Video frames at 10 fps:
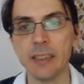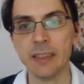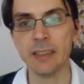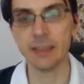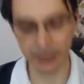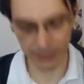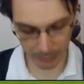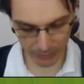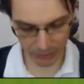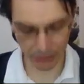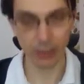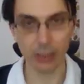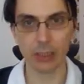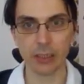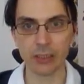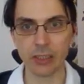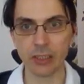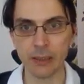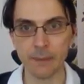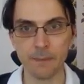in this image,
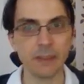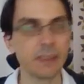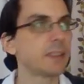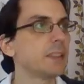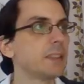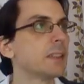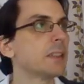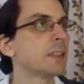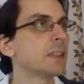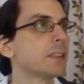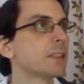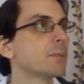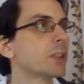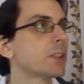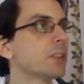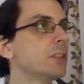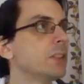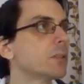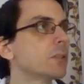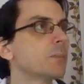he visited, uh, let's mark
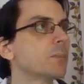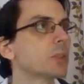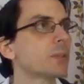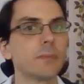here, oops.